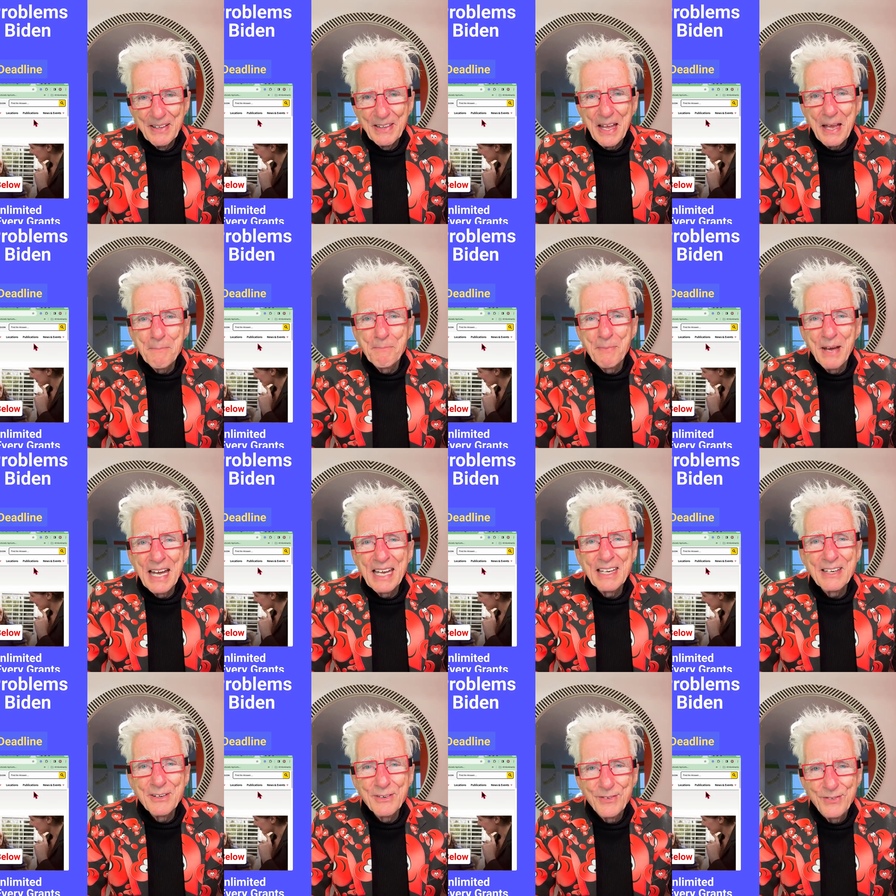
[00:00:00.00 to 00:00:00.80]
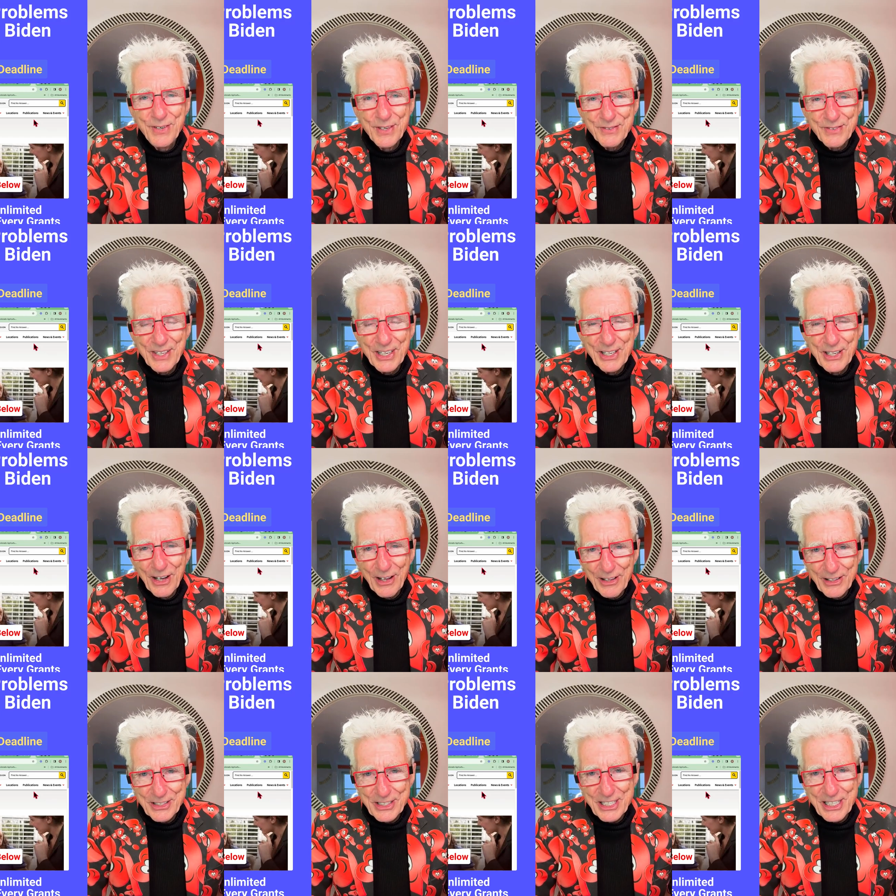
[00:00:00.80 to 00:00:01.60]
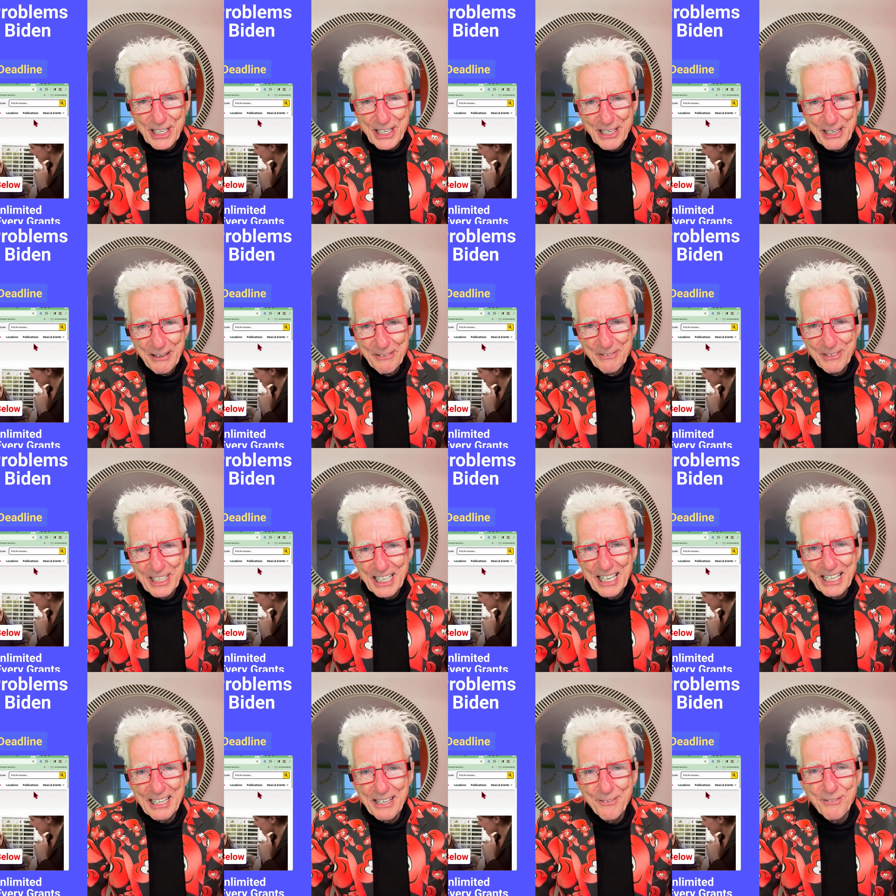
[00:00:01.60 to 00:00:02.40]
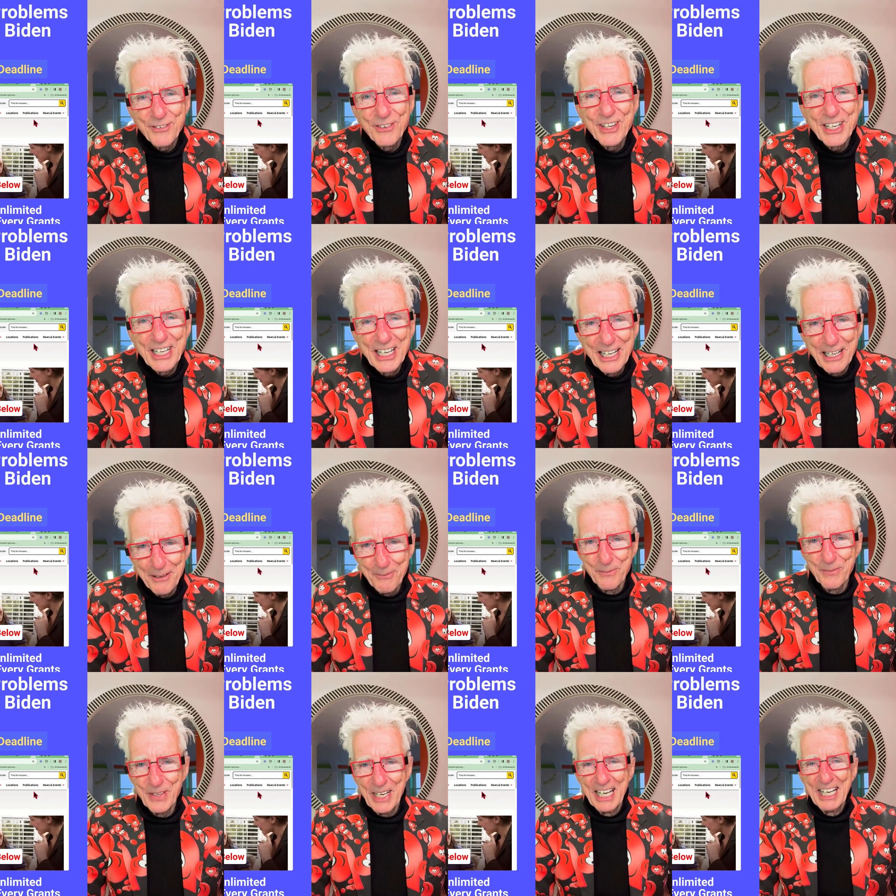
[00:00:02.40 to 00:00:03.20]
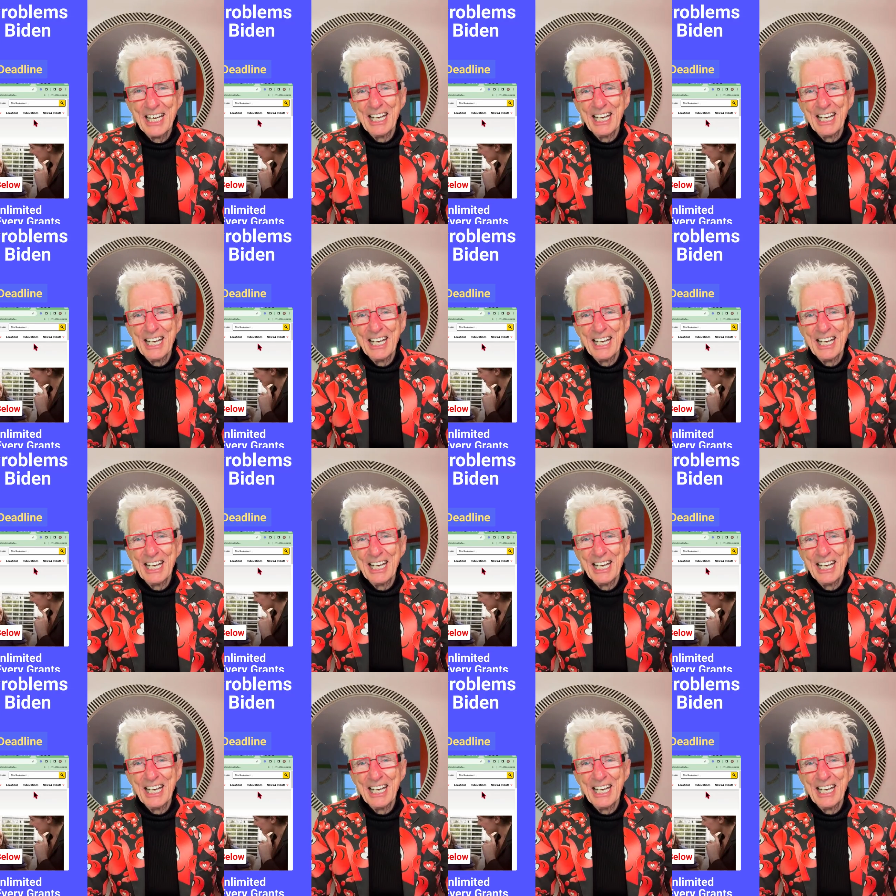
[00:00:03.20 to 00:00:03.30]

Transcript: They pay you $50 to come and get the free help.